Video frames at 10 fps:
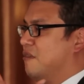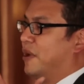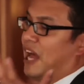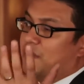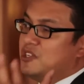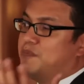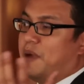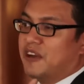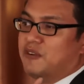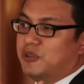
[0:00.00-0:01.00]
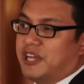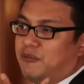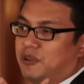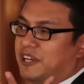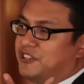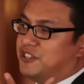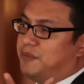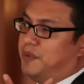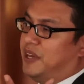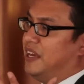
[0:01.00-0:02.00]
But how much better would that
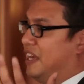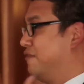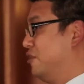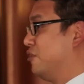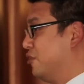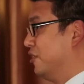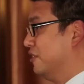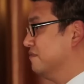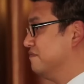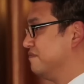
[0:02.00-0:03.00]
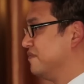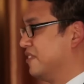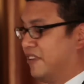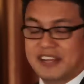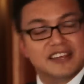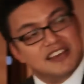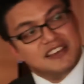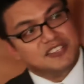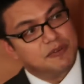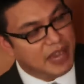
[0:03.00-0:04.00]
relationship be if you could? Right?
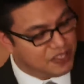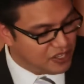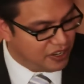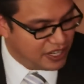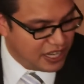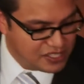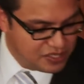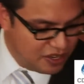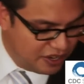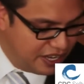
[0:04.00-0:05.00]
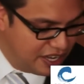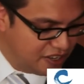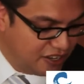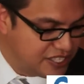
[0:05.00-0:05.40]
So imagine on a